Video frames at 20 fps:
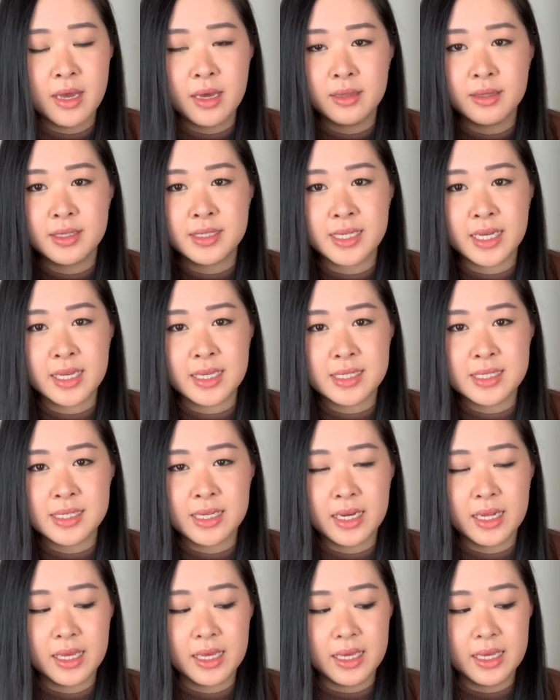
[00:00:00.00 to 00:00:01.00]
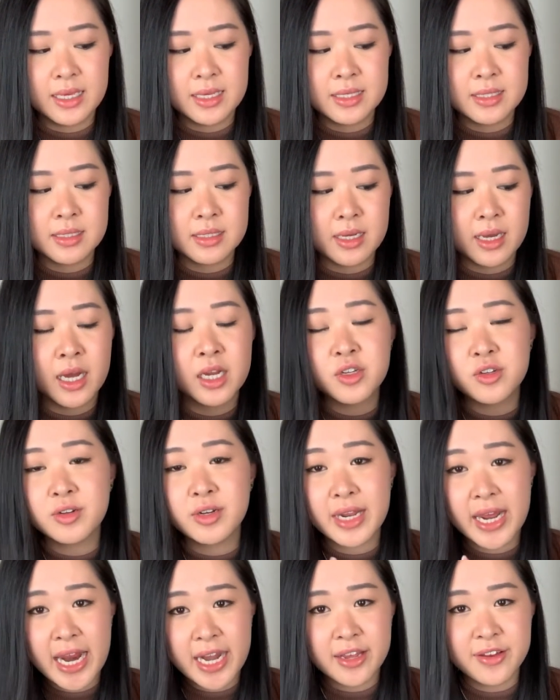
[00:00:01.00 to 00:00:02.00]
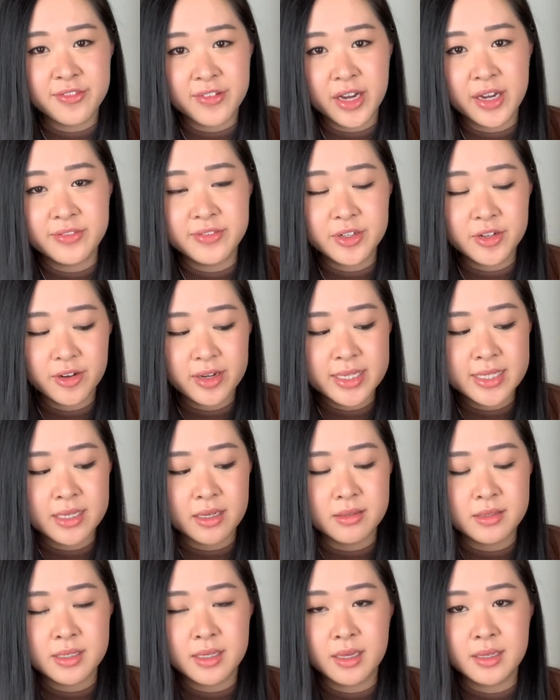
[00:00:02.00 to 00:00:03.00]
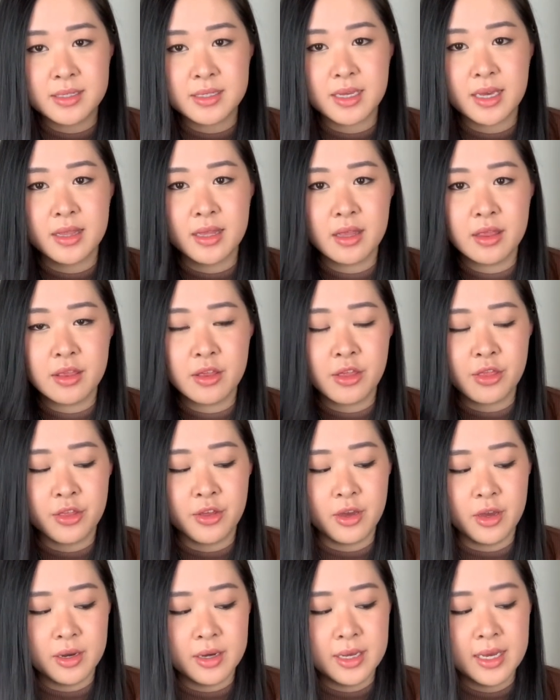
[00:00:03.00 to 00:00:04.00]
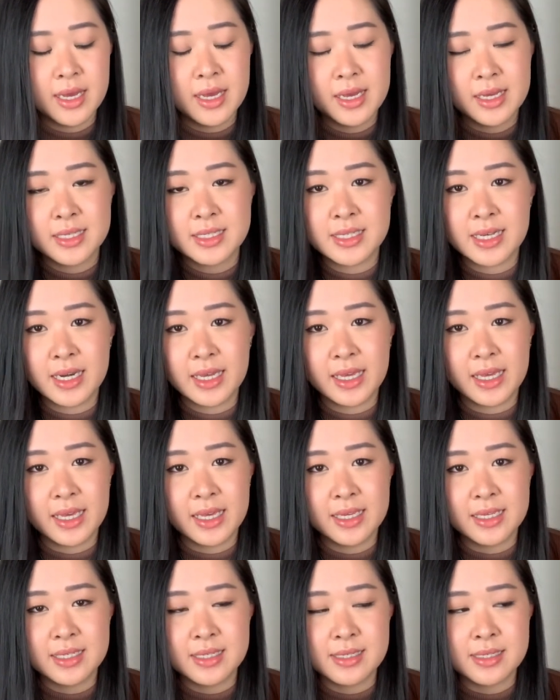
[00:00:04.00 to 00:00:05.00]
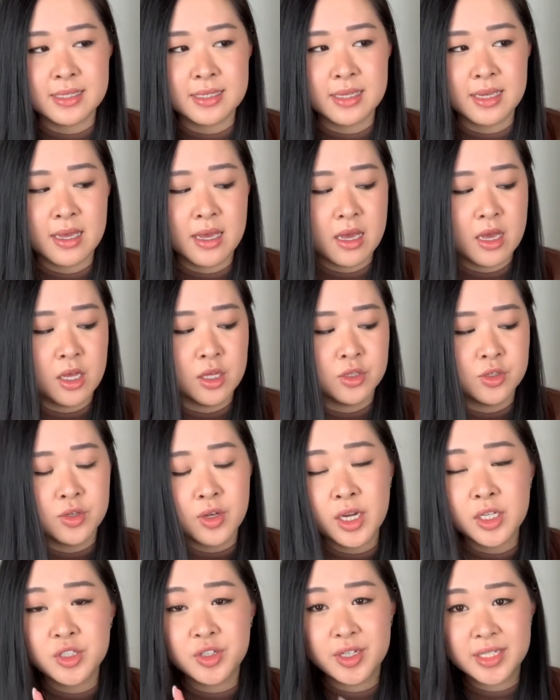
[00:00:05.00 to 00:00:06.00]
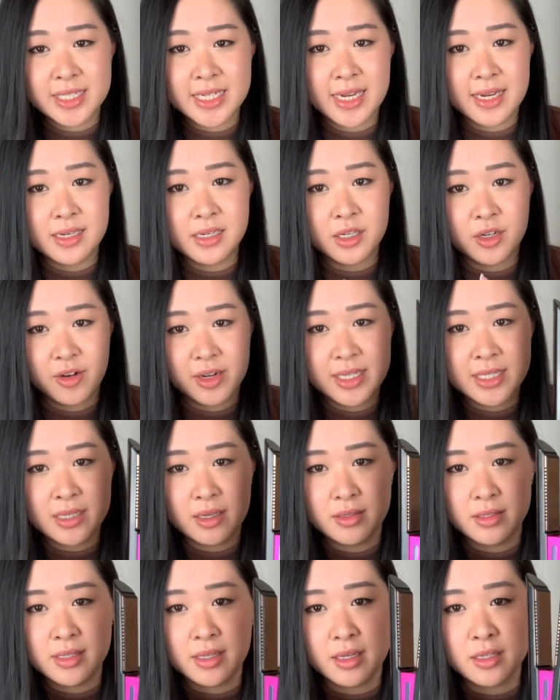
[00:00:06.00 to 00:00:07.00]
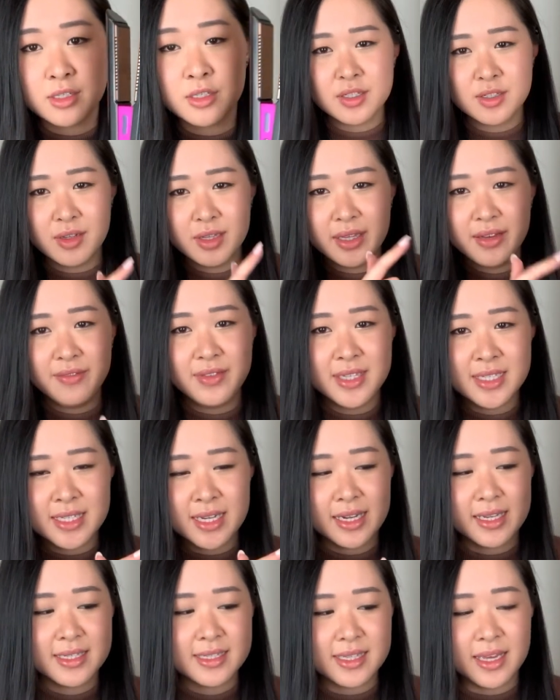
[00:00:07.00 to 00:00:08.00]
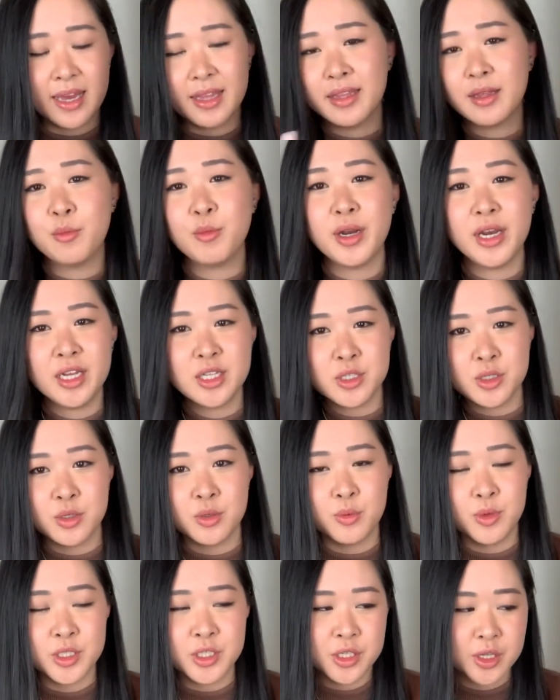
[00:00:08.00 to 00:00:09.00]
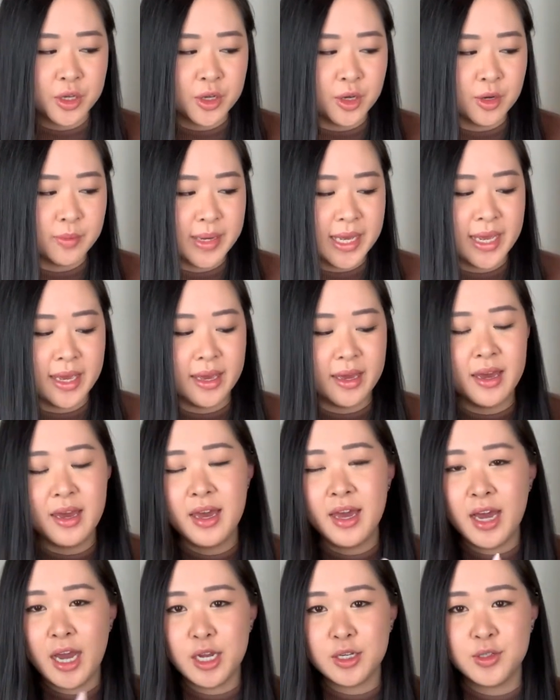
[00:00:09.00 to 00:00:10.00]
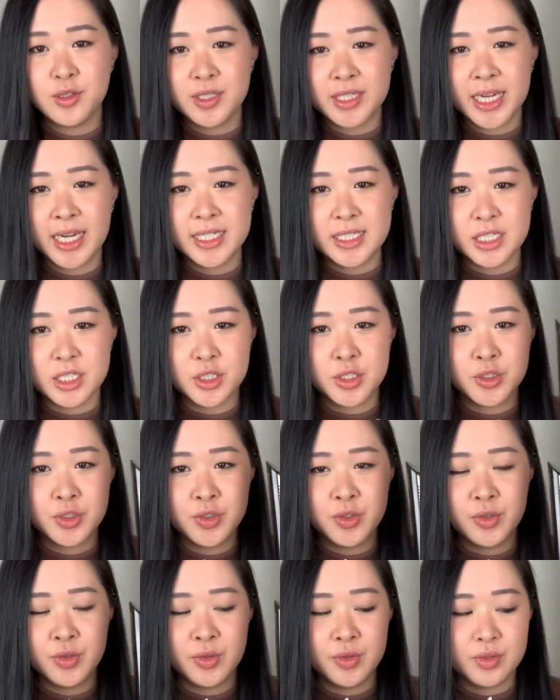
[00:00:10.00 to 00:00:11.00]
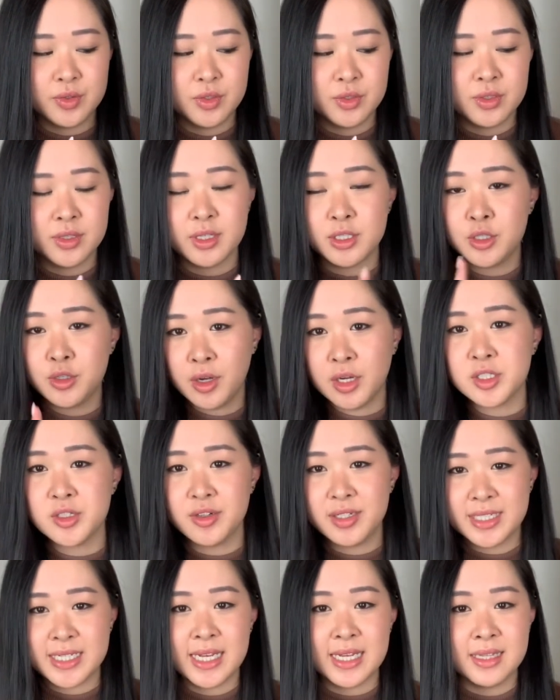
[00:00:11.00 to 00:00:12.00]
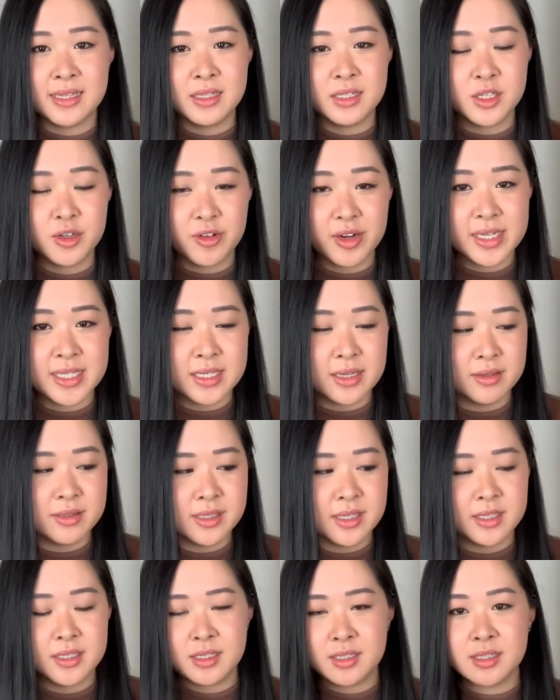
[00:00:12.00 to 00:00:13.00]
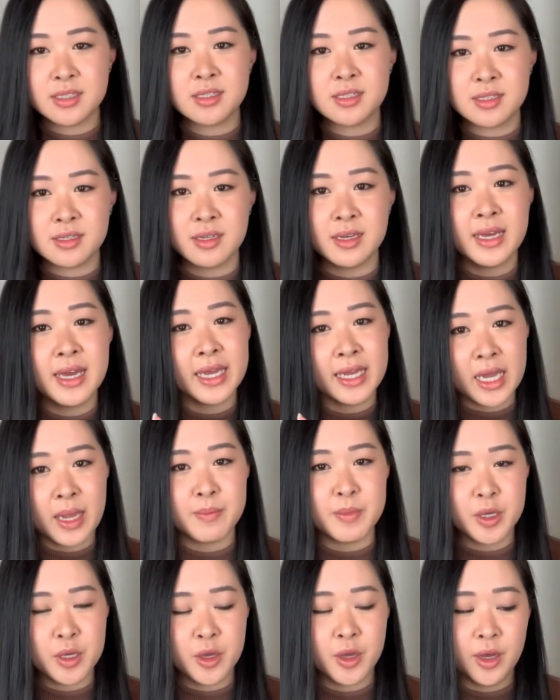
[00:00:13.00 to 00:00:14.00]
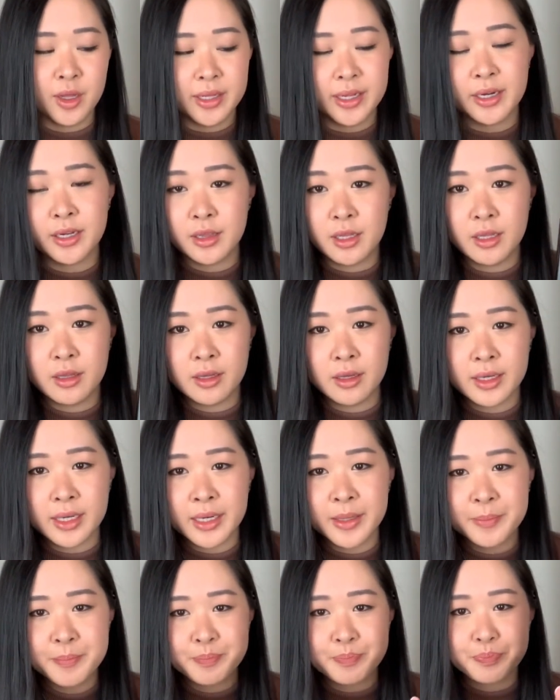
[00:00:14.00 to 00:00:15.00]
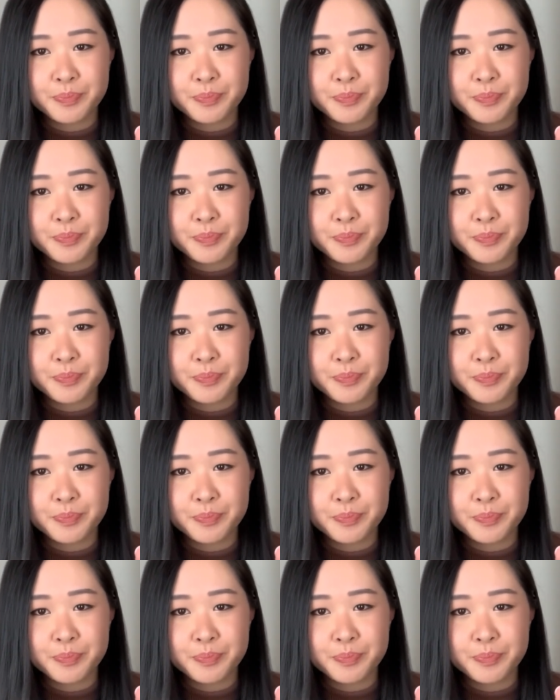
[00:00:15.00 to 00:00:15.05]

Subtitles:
The second setting is 185 degrees Celsius. And then the third setting is 210 degrees Celsius. So I love the settings there. And then when I do want to curl my hair, I do change it to the 210 degrees Celsius just to keep the curl in a lot longer.